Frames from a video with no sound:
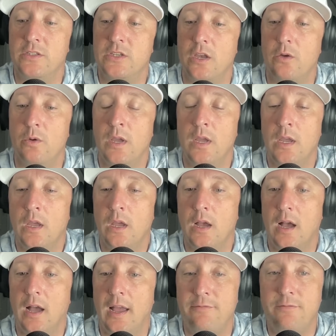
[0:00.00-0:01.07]
So
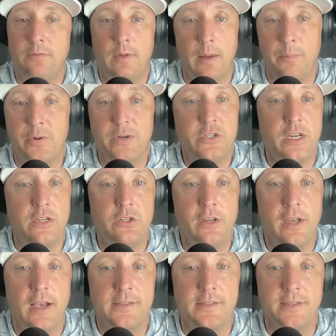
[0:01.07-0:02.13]
I appreciate you
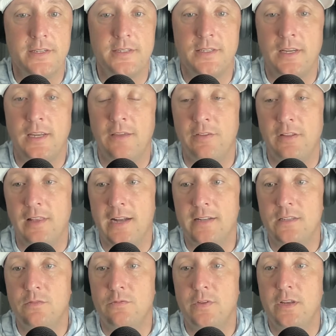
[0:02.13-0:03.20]
guys listening. If you like
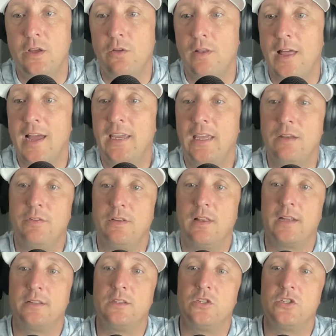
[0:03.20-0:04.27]
this video, like it. If you
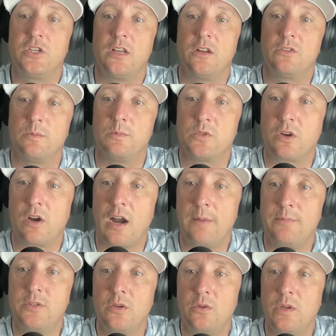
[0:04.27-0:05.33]
like this channel,
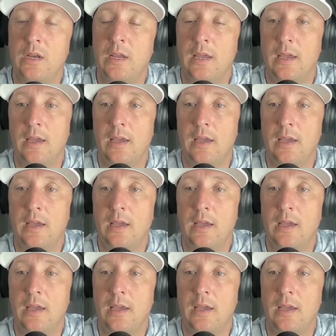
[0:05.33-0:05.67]
subscribe to it.